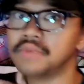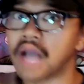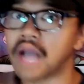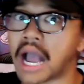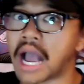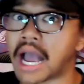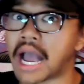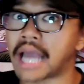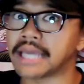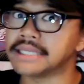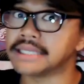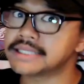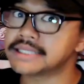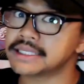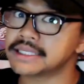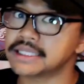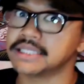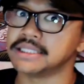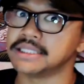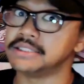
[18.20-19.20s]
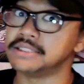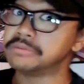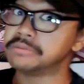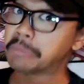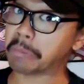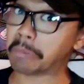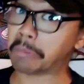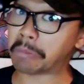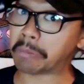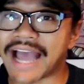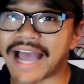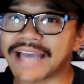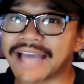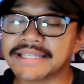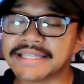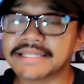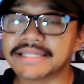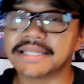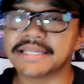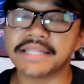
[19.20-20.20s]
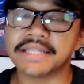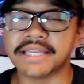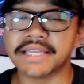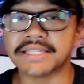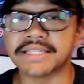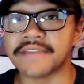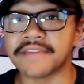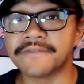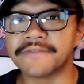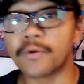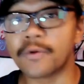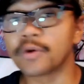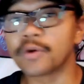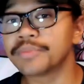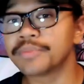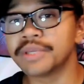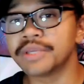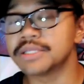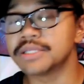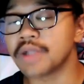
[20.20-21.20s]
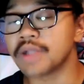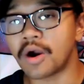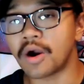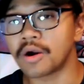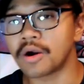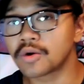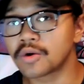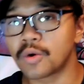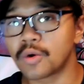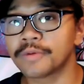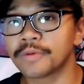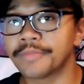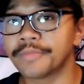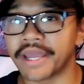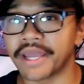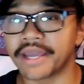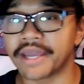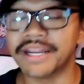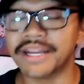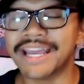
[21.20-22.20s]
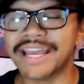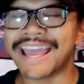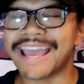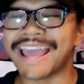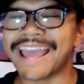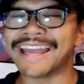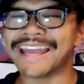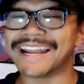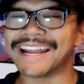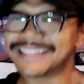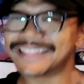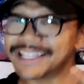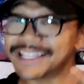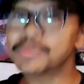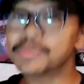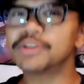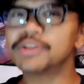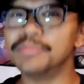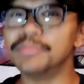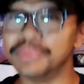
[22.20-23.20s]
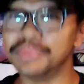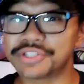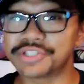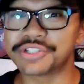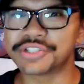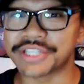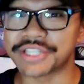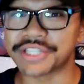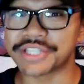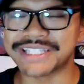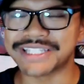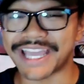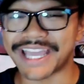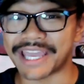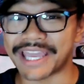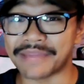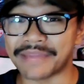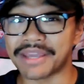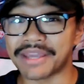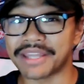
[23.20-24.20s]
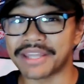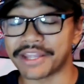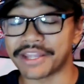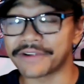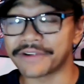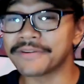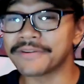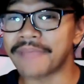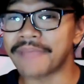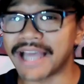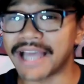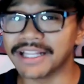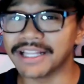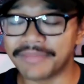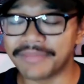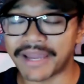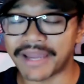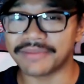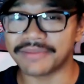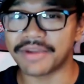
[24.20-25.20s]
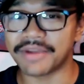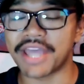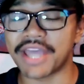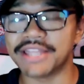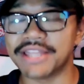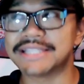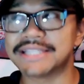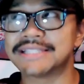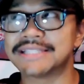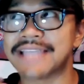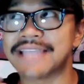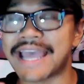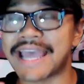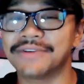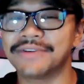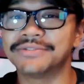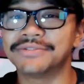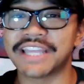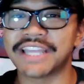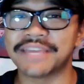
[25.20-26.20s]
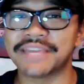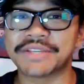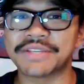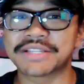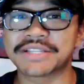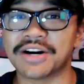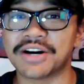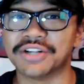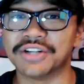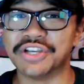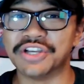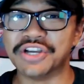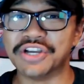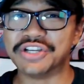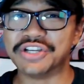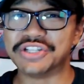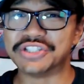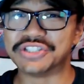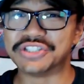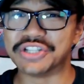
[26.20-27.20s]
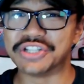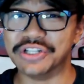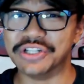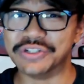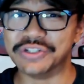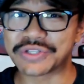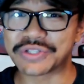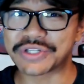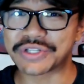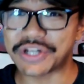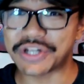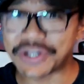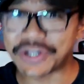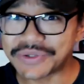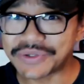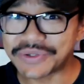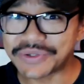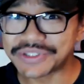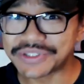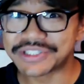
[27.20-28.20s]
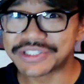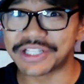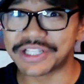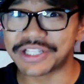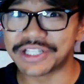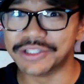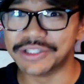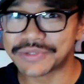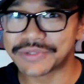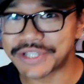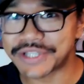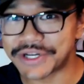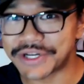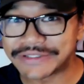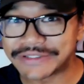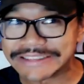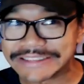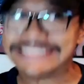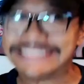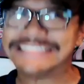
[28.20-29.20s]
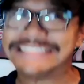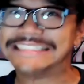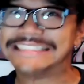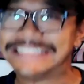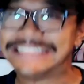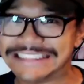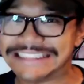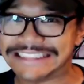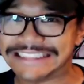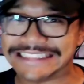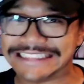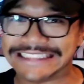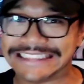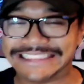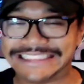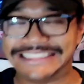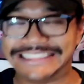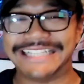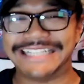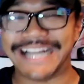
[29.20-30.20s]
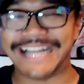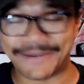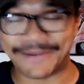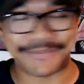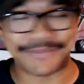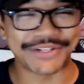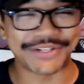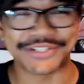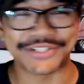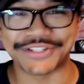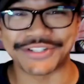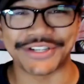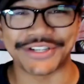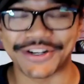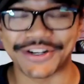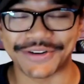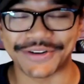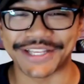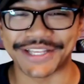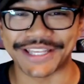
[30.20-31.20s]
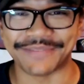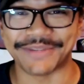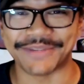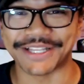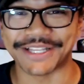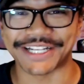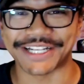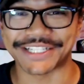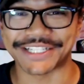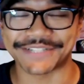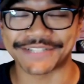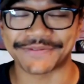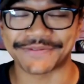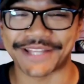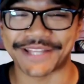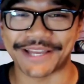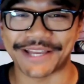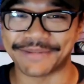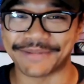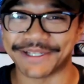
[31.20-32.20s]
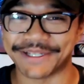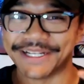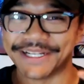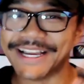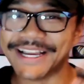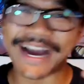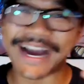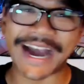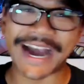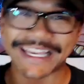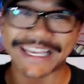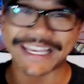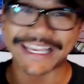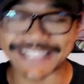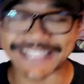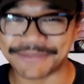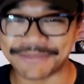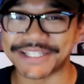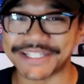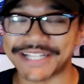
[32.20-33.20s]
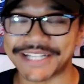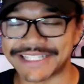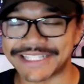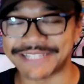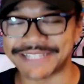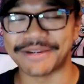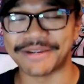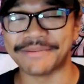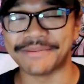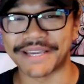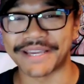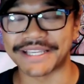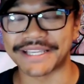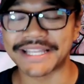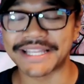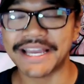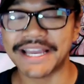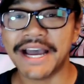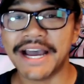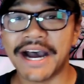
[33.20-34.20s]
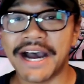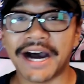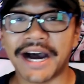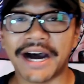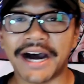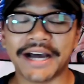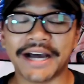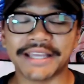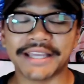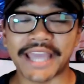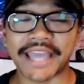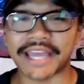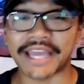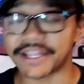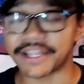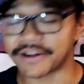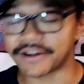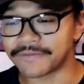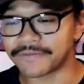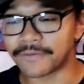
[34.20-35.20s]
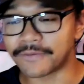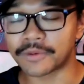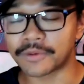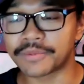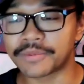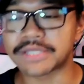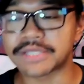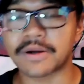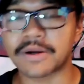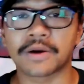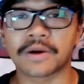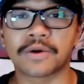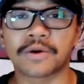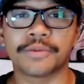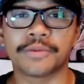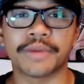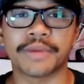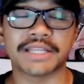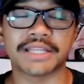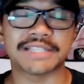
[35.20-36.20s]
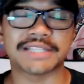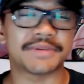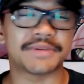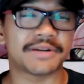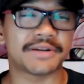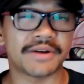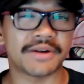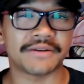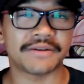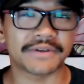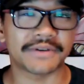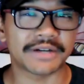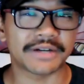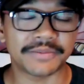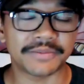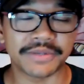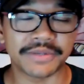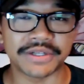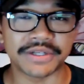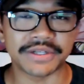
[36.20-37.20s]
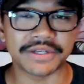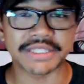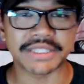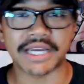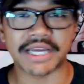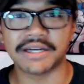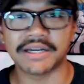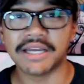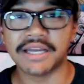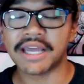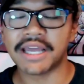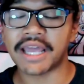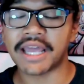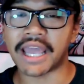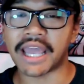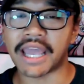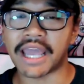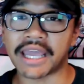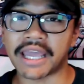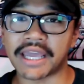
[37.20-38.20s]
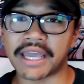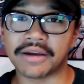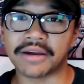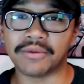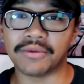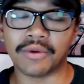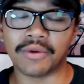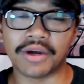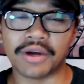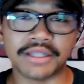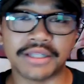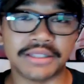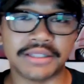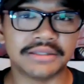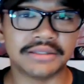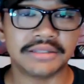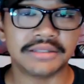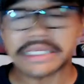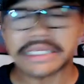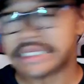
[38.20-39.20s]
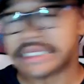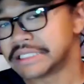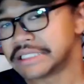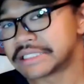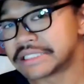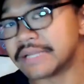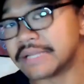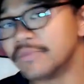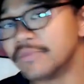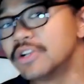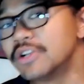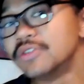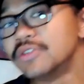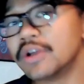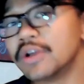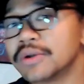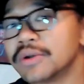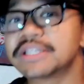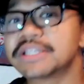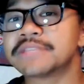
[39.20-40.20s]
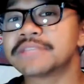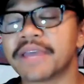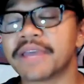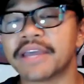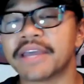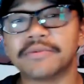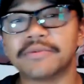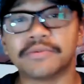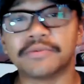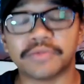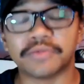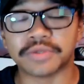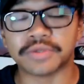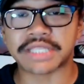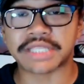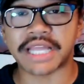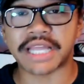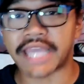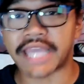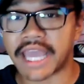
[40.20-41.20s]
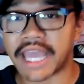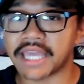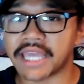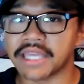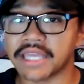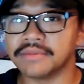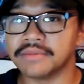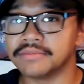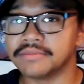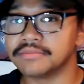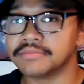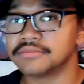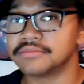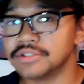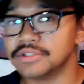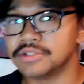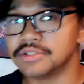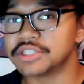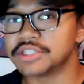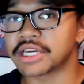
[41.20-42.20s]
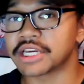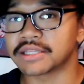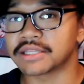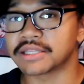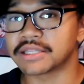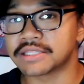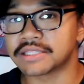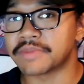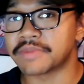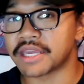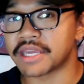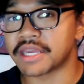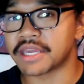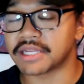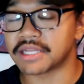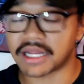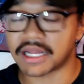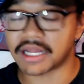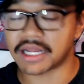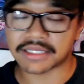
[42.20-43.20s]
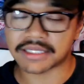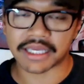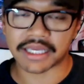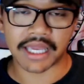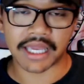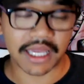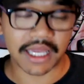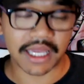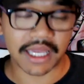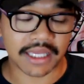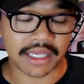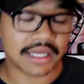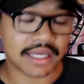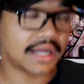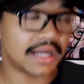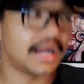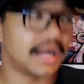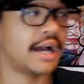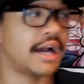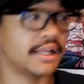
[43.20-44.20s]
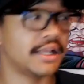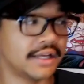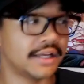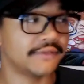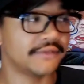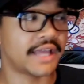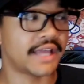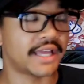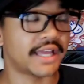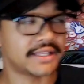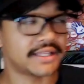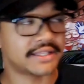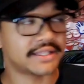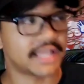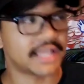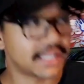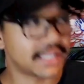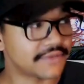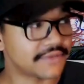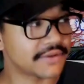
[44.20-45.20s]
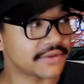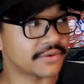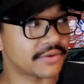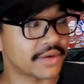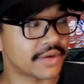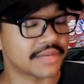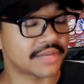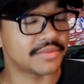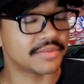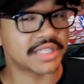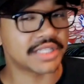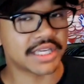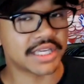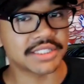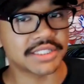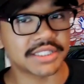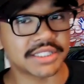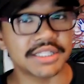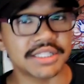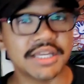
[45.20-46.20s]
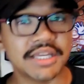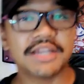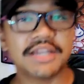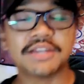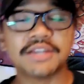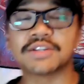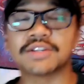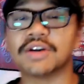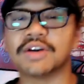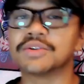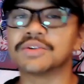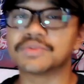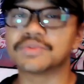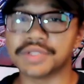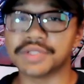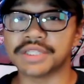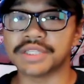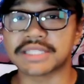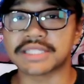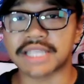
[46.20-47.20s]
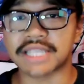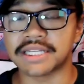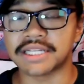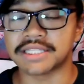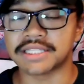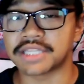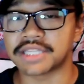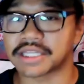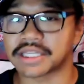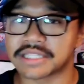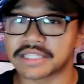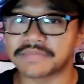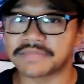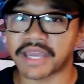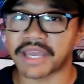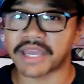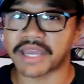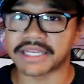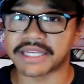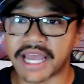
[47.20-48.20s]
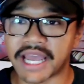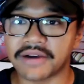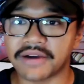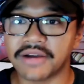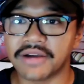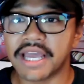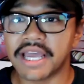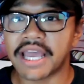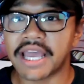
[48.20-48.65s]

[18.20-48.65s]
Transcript: Eyezin. Eyezin is a four-piece hardcore band, and I think I'm going to butcher this name. They're from Alabama, and the town name is called Tuscaloosa. Tuscaloosa? Oh, I'm pretty sure y'all gonna give me a lot of shit for that, but I attempted. I did my best. Uh, yeah, they're a four-piece hardcore band that's been around for a couple years now, and one someone who knows this band was like, "Hey, you should check out this band." And I was like, "Hey, I love that. Thank you for the recommendation." So I was really excited to check this band out,